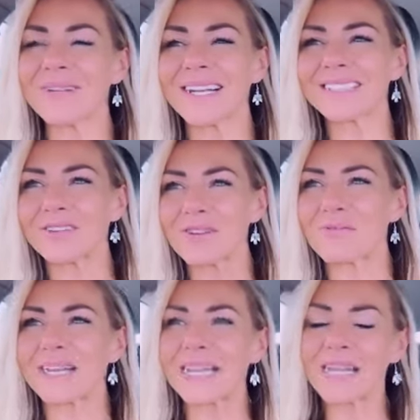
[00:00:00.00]
And I started
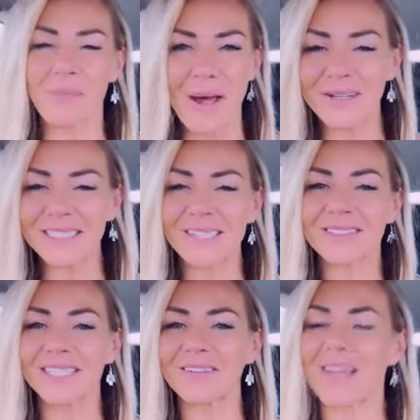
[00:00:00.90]
reading about it and I
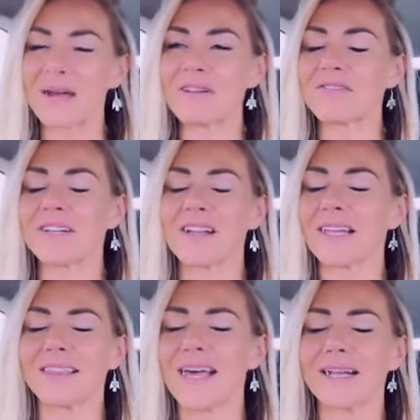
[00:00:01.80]
was like, okay, I'm definitely not like that.